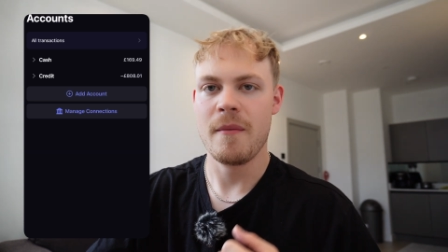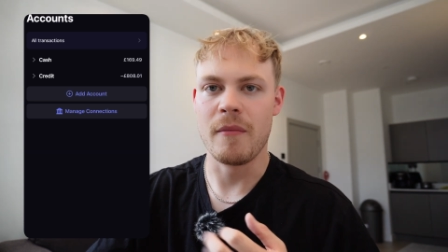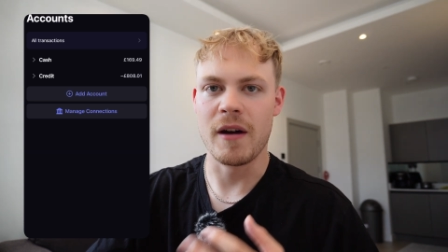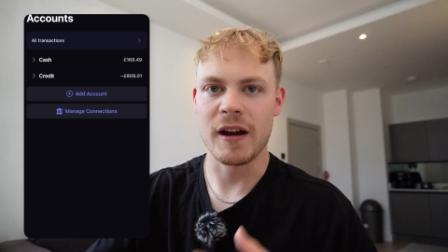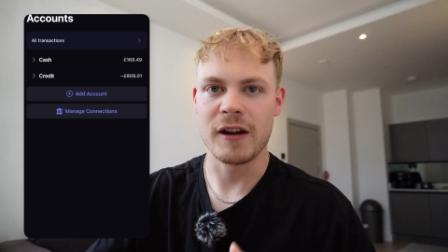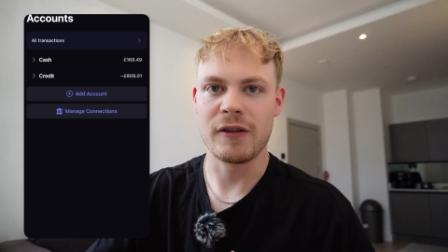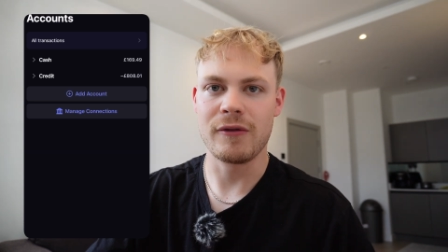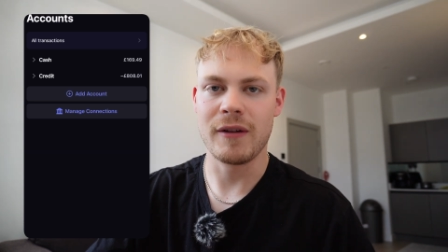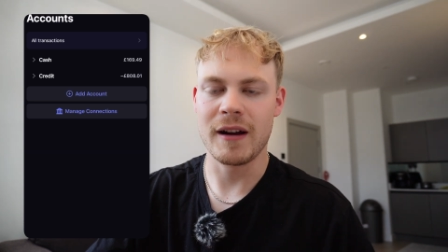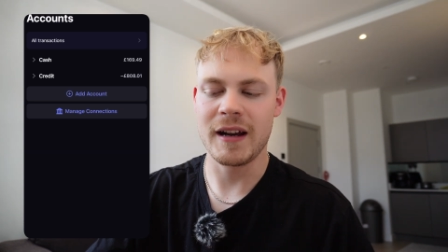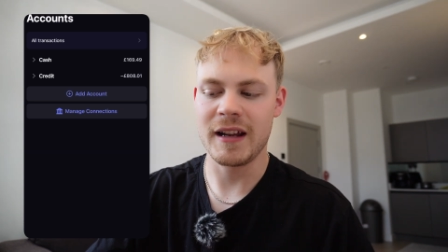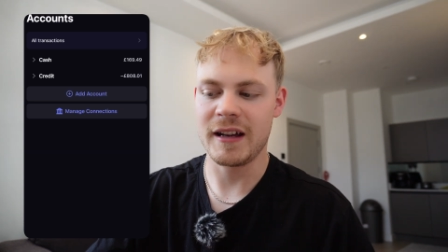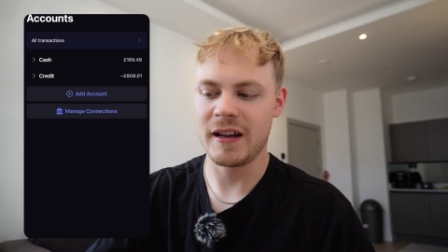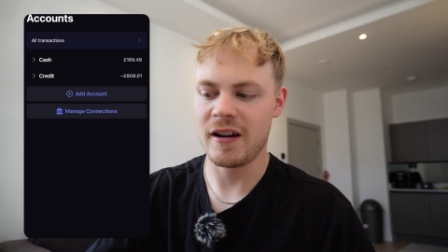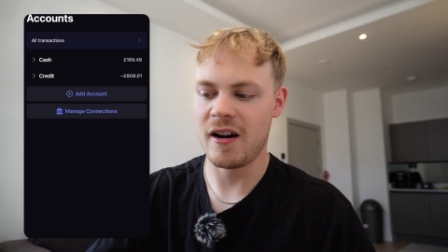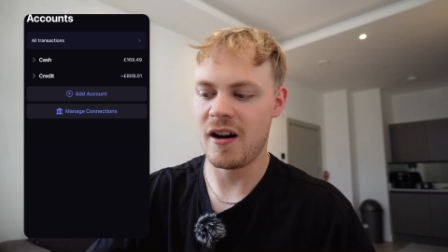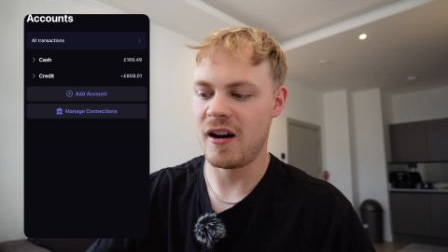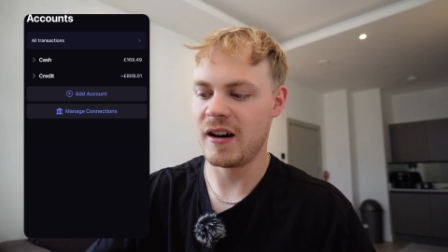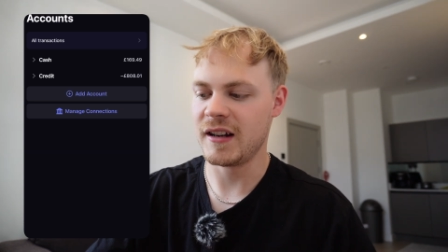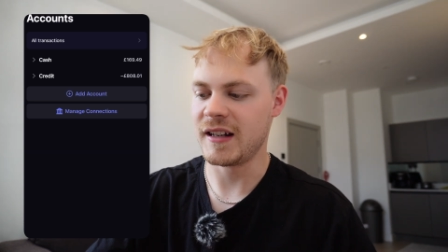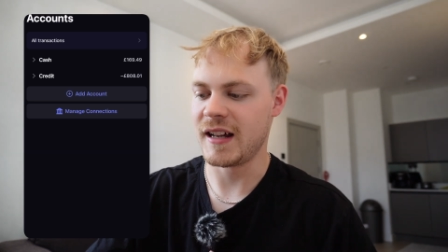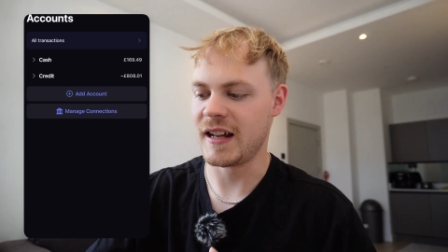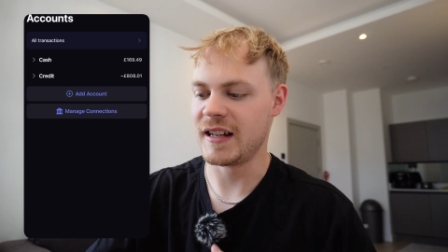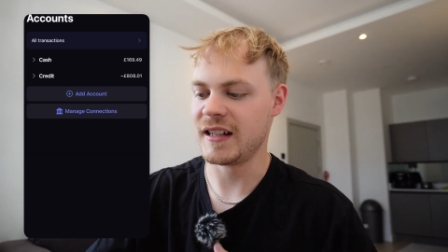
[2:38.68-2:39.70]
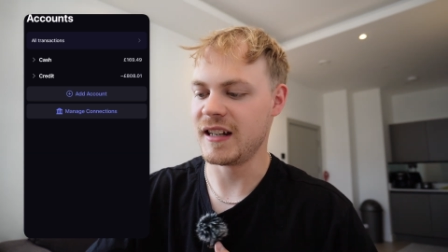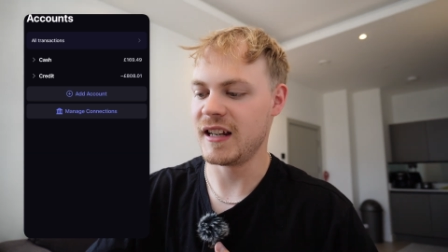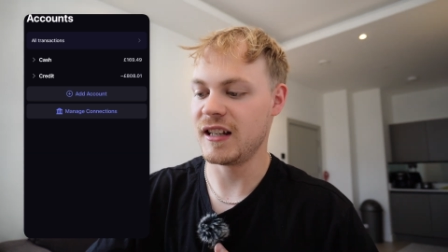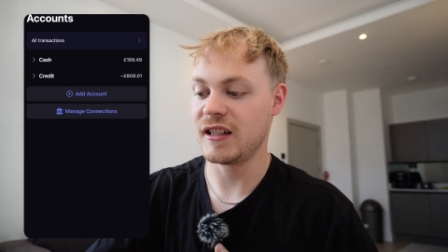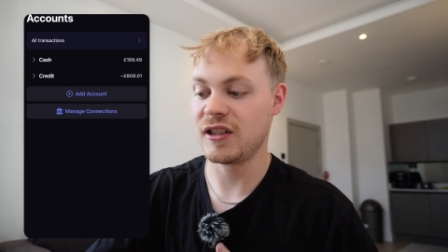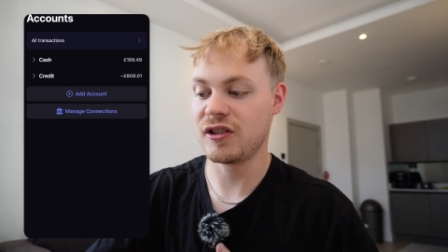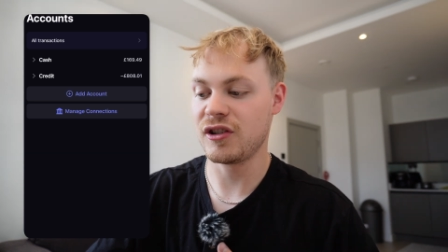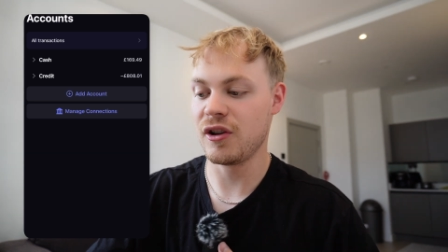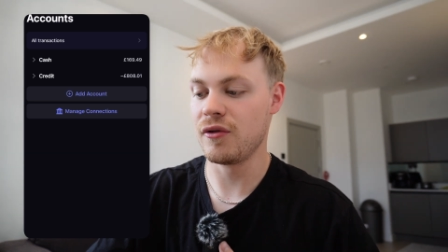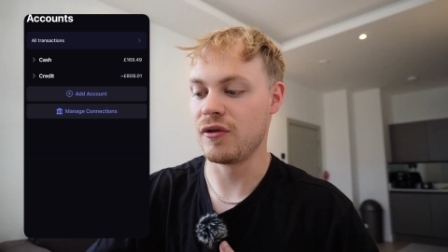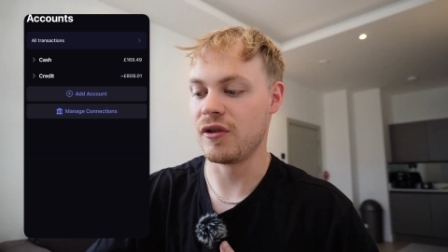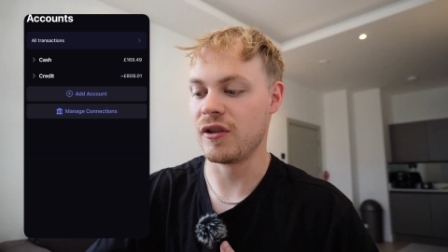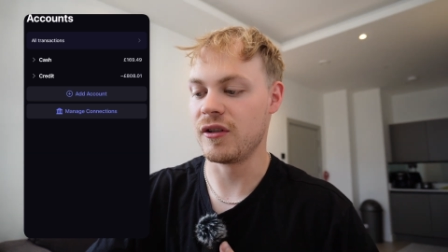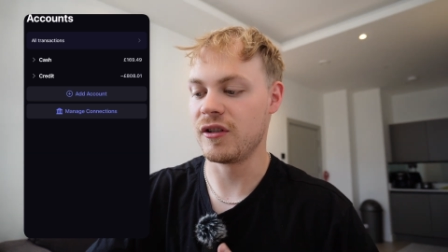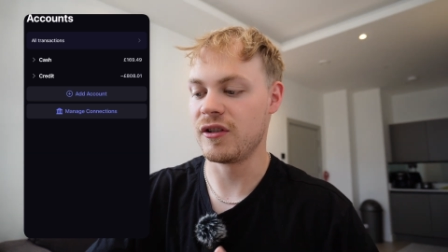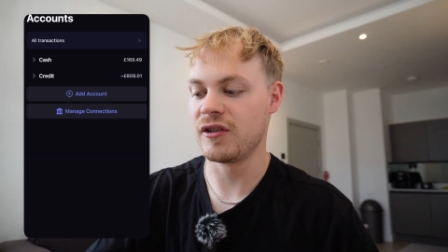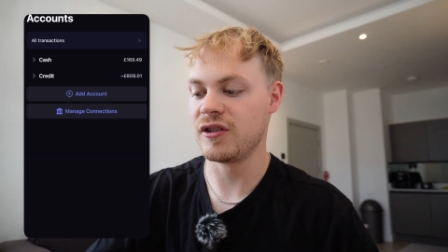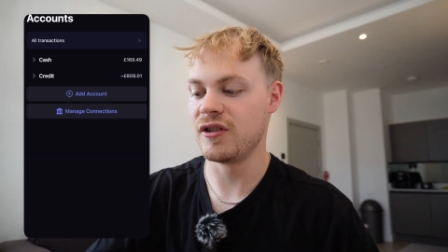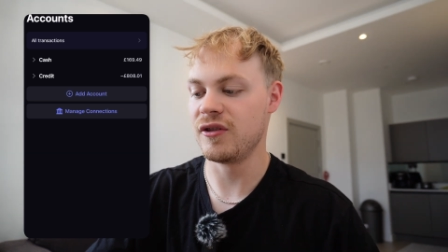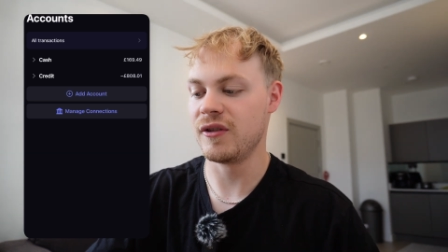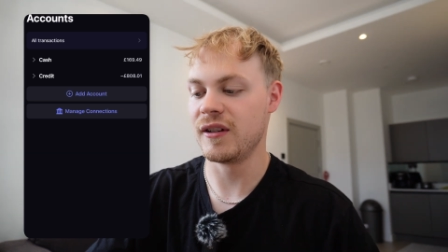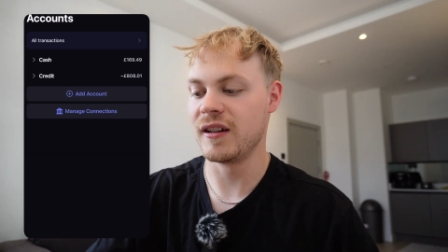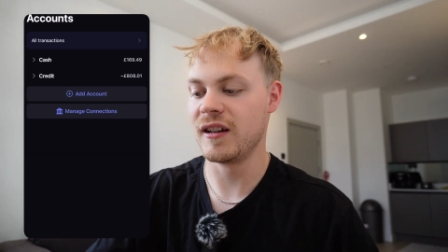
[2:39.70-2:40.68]
my credit card. And it's so good
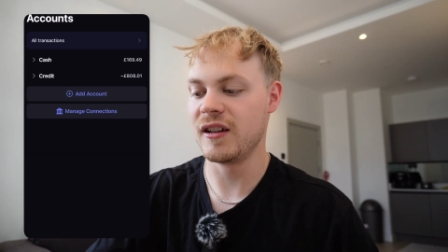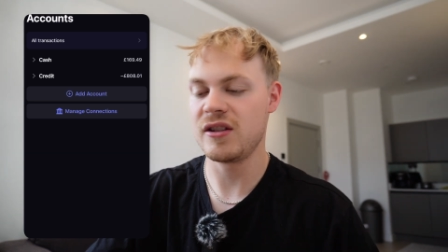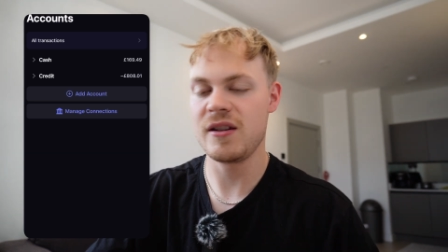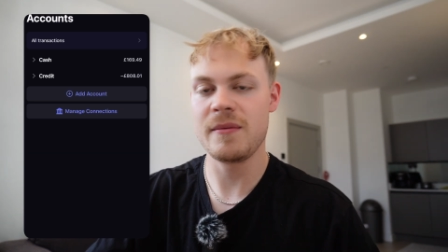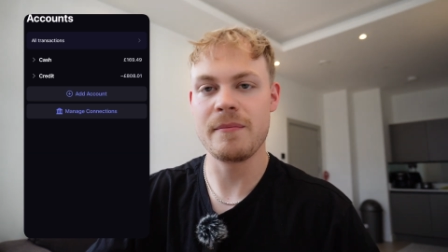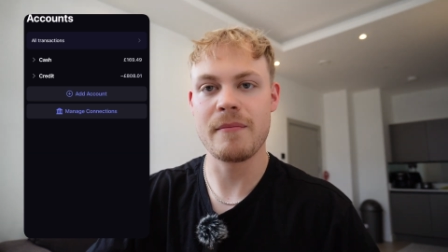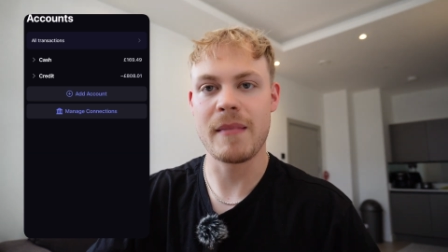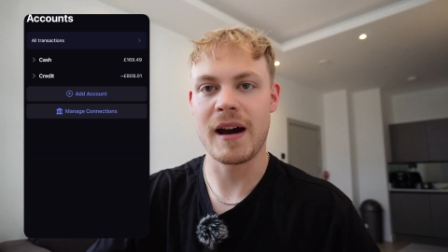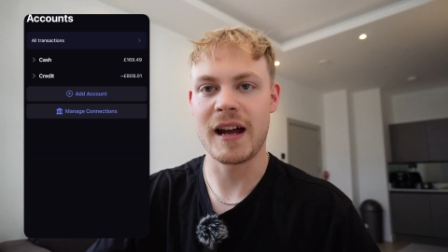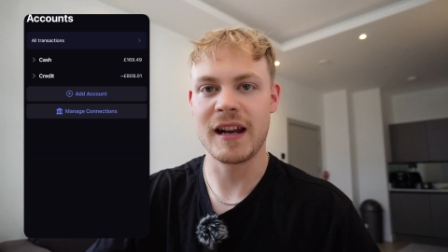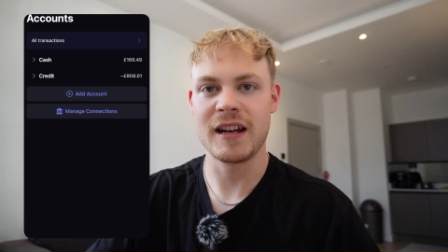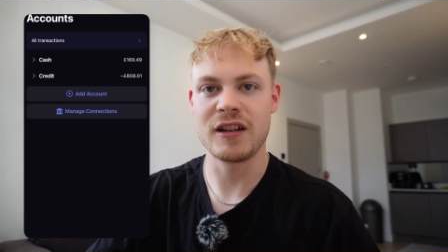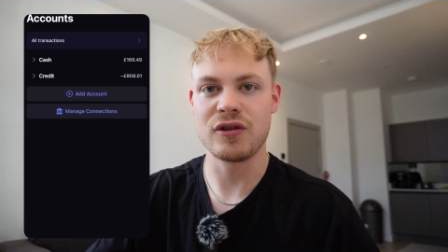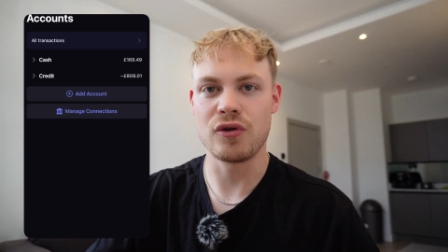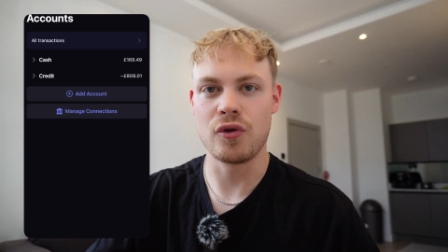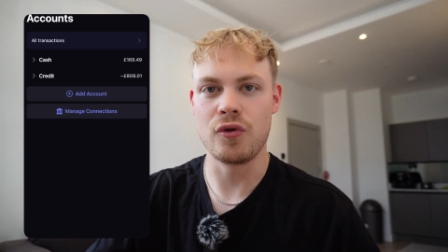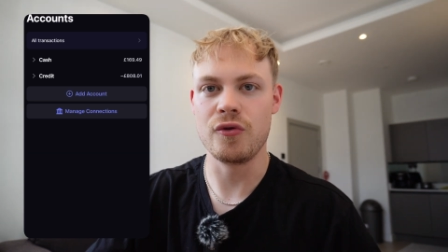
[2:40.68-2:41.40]
because you can literally manage